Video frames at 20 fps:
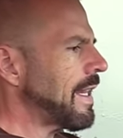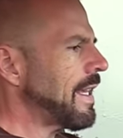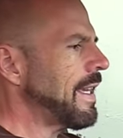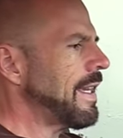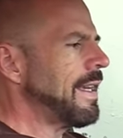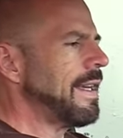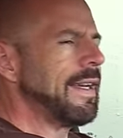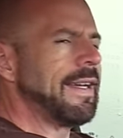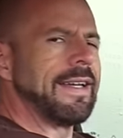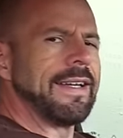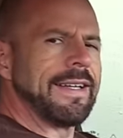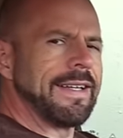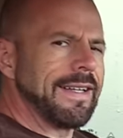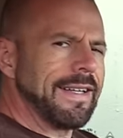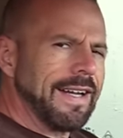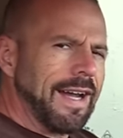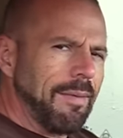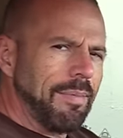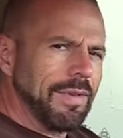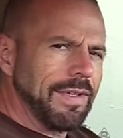
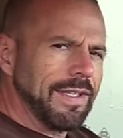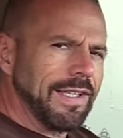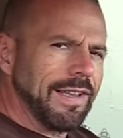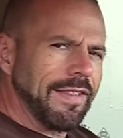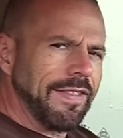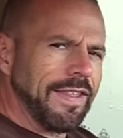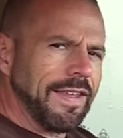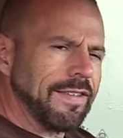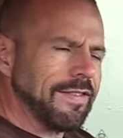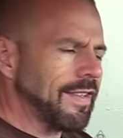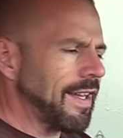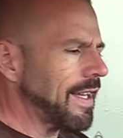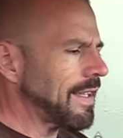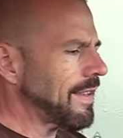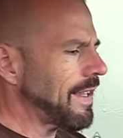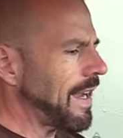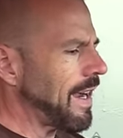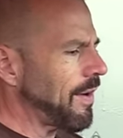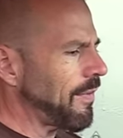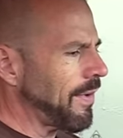A couple little things like
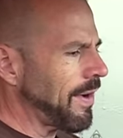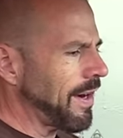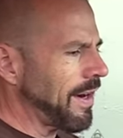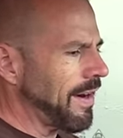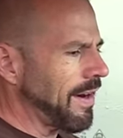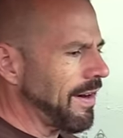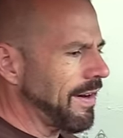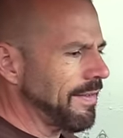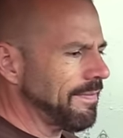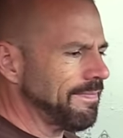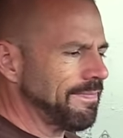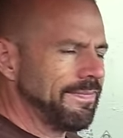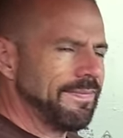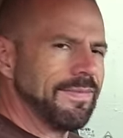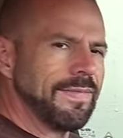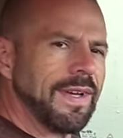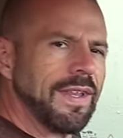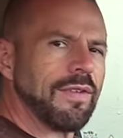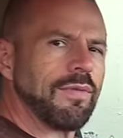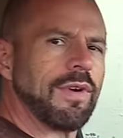that where
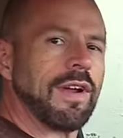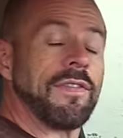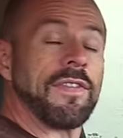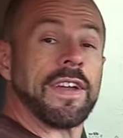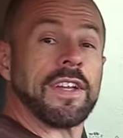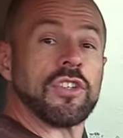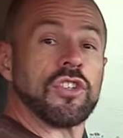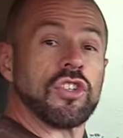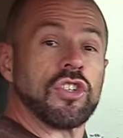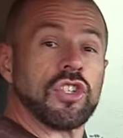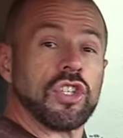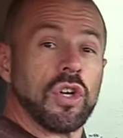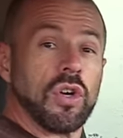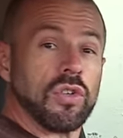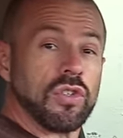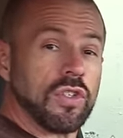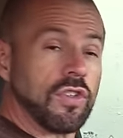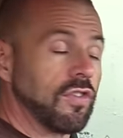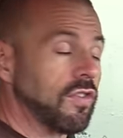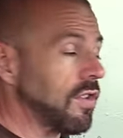well, the rough edges show
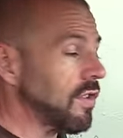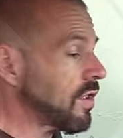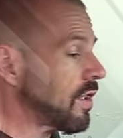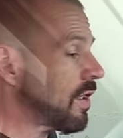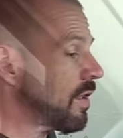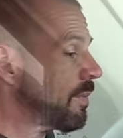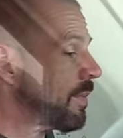just a little